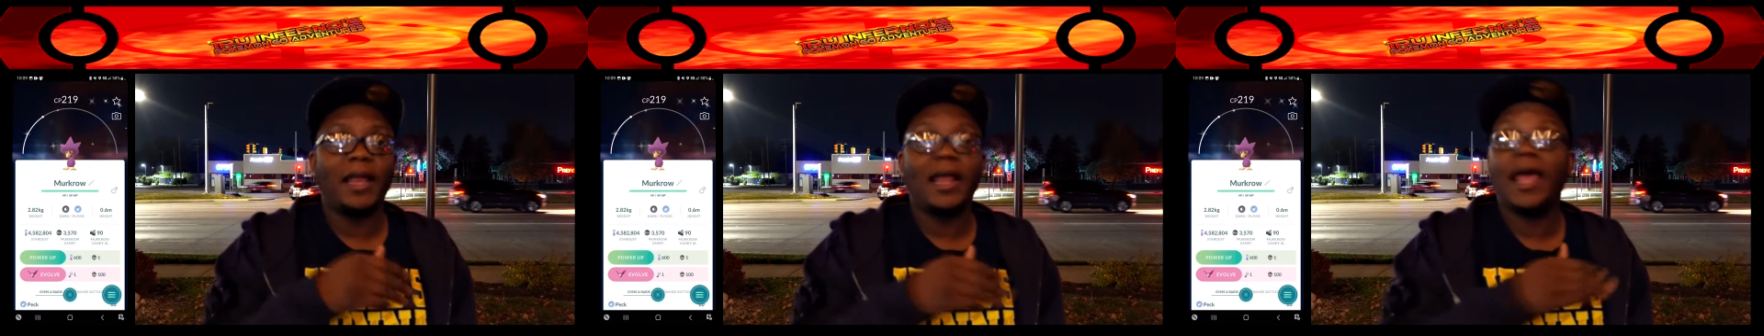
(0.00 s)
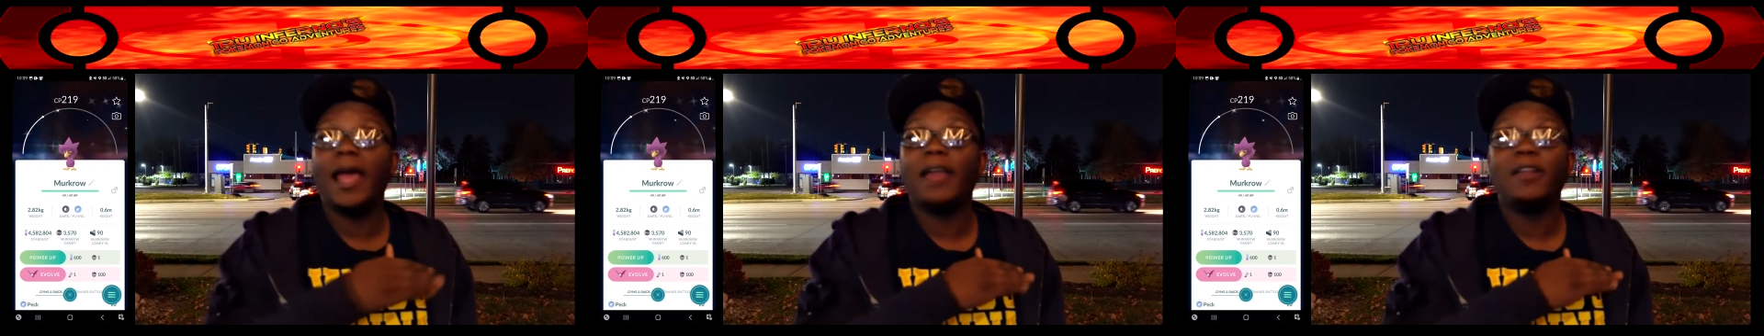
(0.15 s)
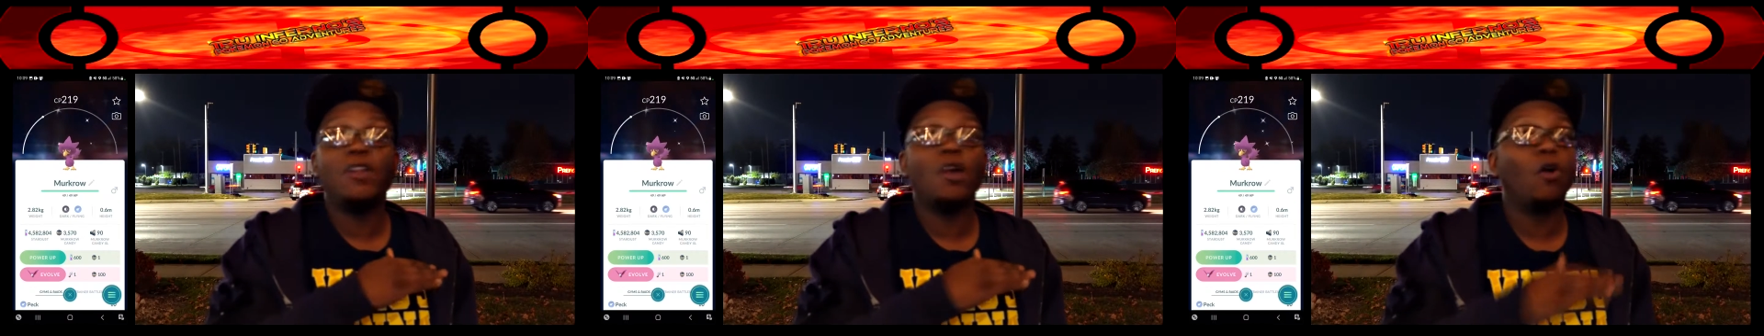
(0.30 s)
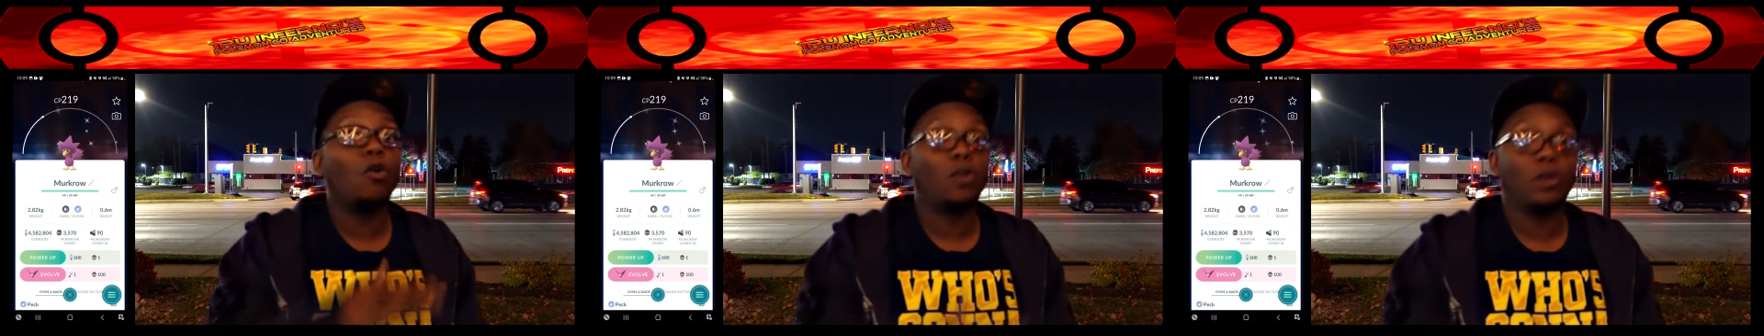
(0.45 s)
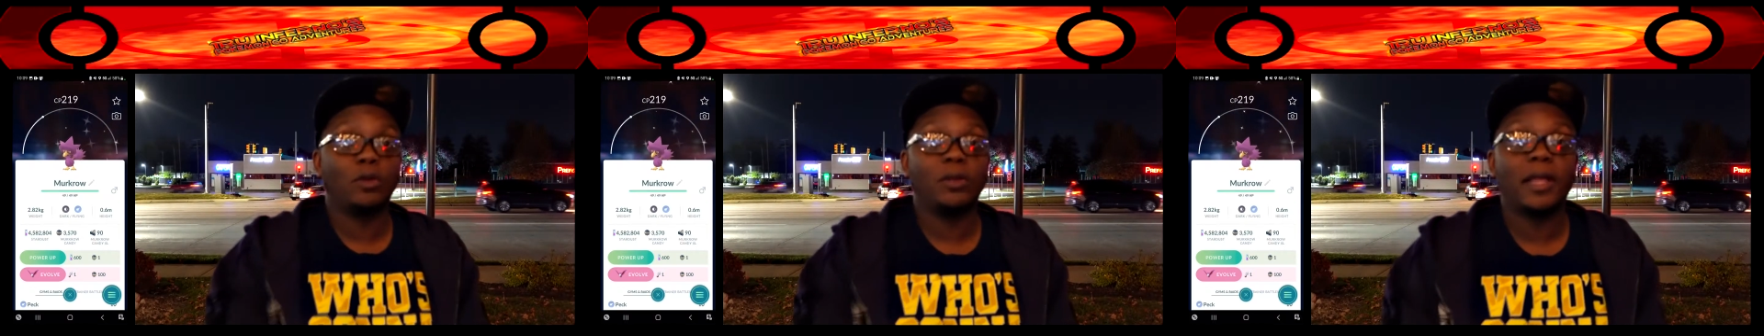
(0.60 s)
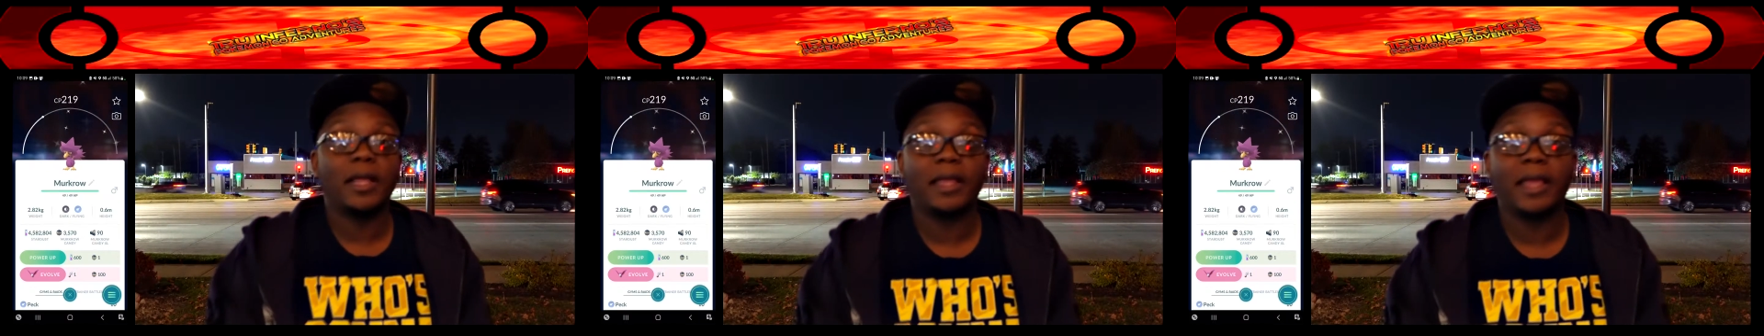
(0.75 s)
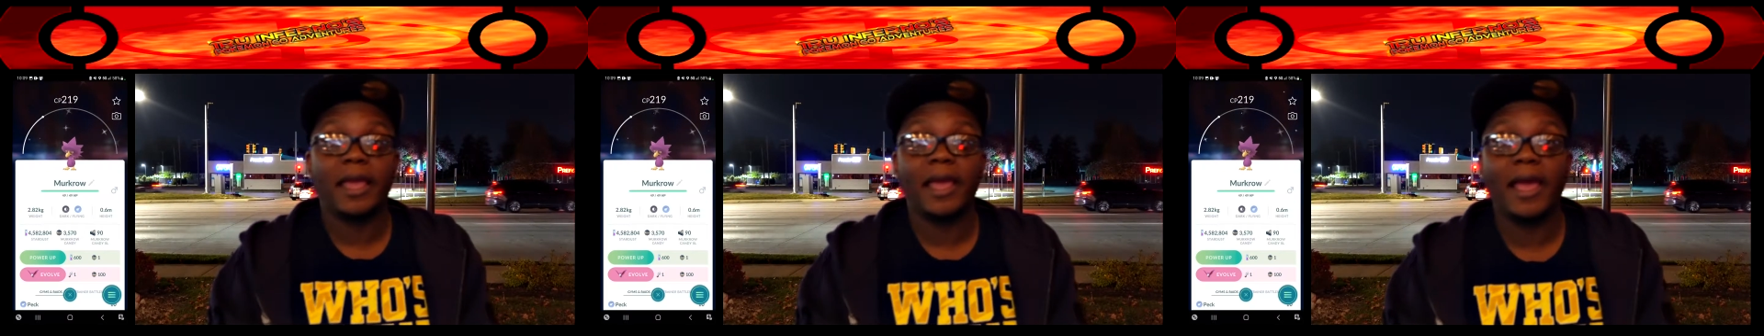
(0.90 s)
and I had no clue
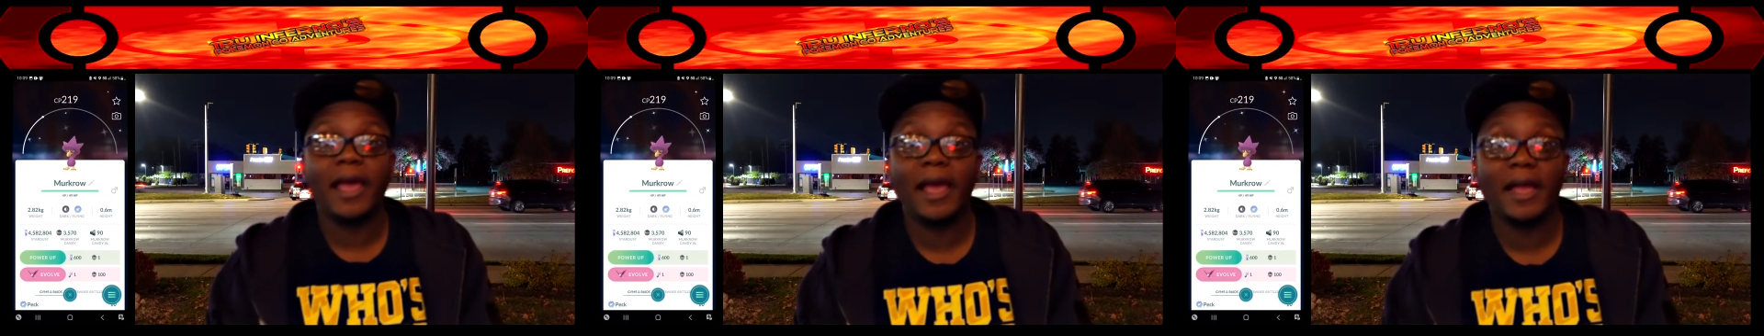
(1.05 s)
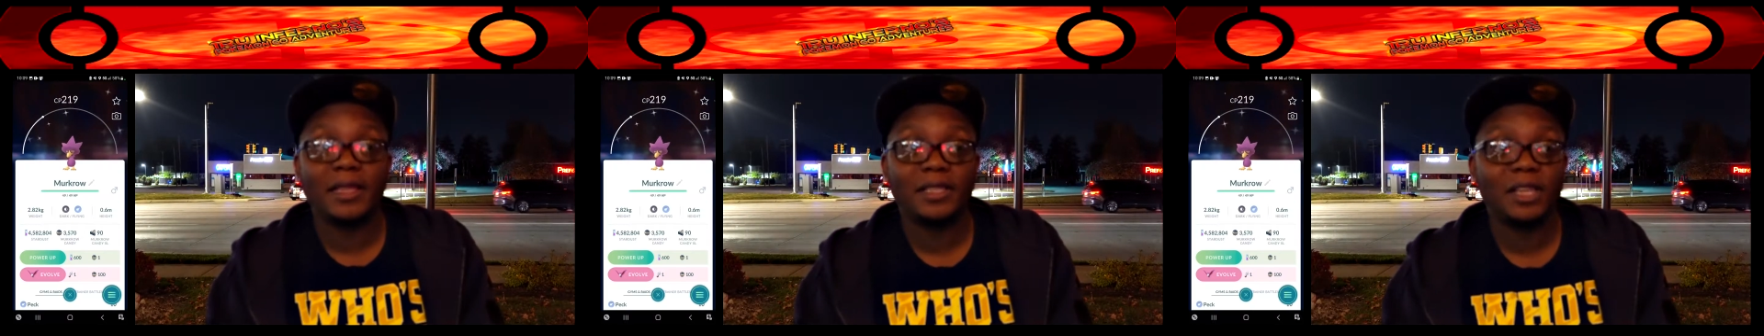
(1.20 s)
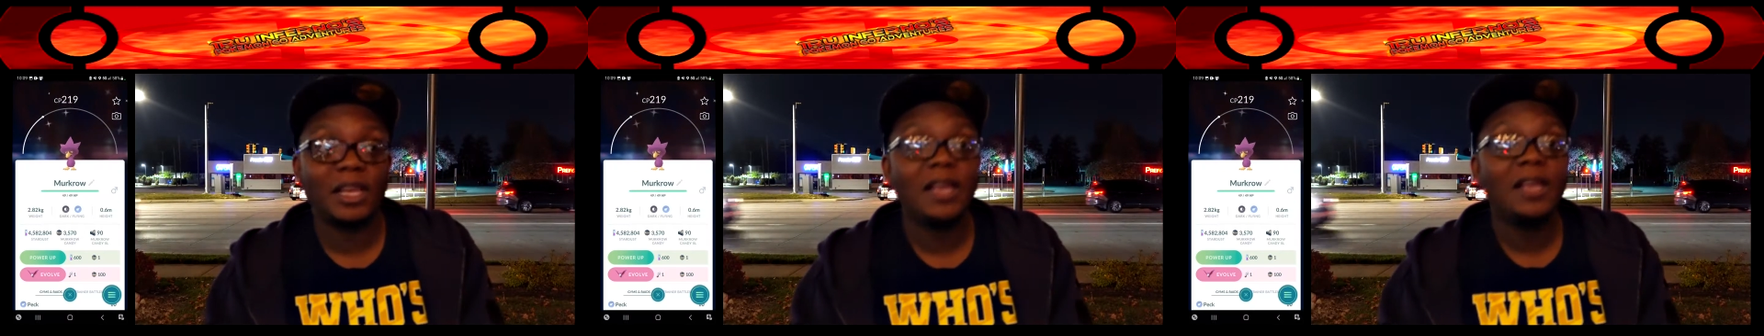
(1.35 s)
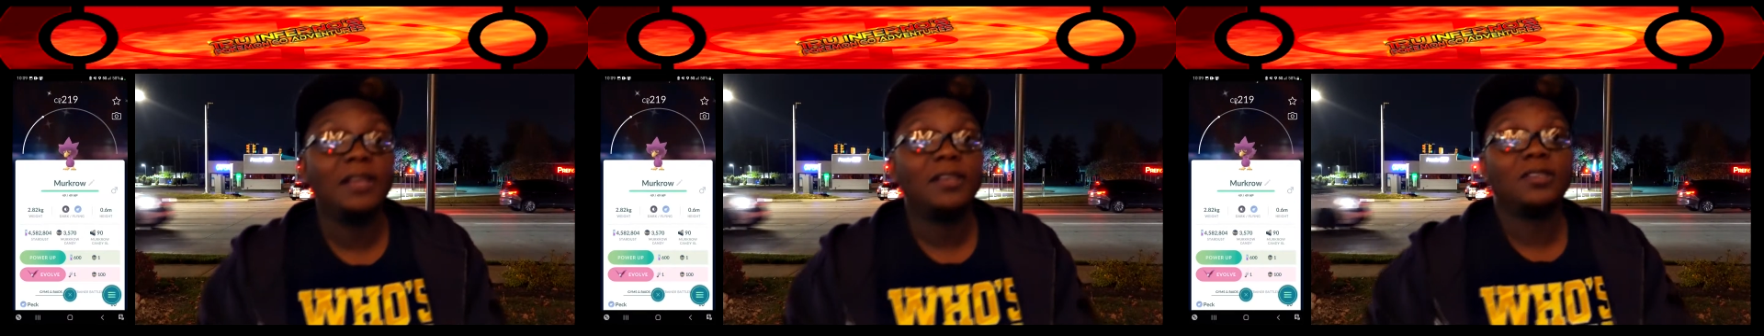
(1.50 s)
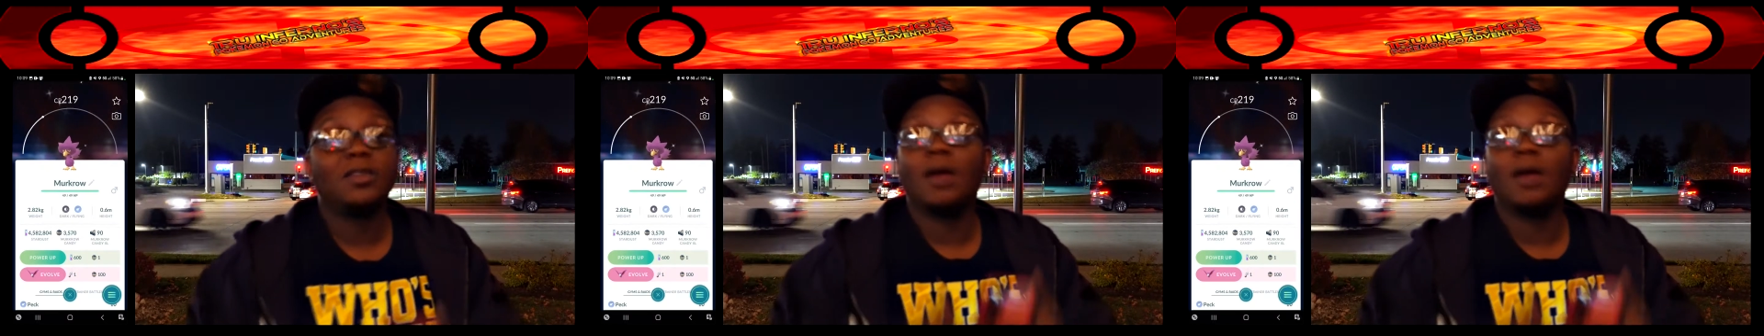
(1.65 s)
that they hatched.